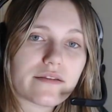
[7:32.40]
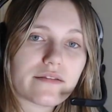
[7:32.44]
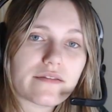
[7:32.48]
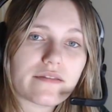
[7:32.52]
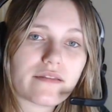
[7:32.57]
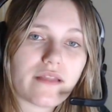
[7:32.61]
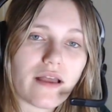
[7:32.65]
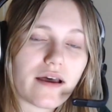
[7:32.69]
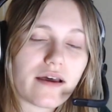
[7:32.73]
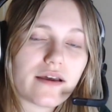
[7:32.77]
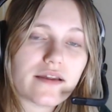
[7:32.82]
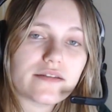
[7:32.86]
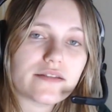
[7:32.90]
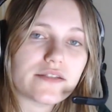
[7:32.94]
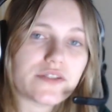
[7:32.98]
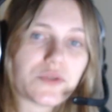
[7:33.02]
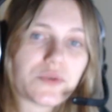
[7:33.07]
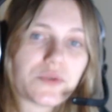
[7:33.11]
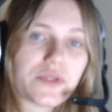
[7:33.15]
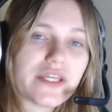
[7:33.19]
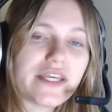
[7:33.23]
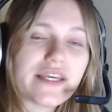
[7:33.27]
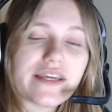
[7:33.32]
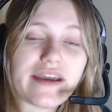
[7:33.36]
he's not
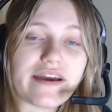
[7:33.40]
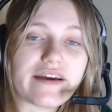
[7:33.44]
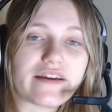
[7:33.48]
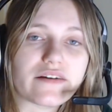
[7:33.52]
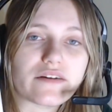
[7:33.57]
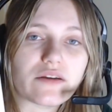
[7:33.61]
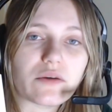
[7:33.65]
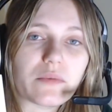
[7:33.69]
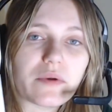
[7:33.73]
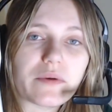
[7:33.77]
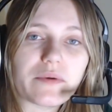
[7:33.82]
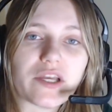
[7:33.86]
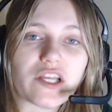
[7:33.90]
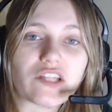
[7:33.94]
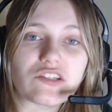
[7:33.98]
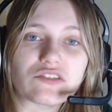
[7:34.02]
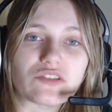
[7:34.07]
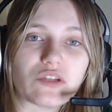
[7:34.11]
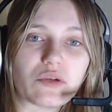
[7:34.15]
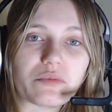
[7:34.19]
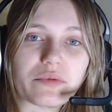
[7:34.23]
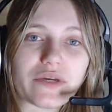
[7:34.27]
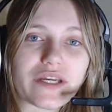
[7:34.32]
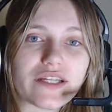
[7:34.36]
unique. I don't know. Maybe I
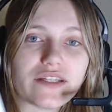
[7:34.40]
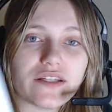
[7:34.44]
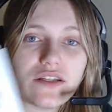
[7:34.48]
just don't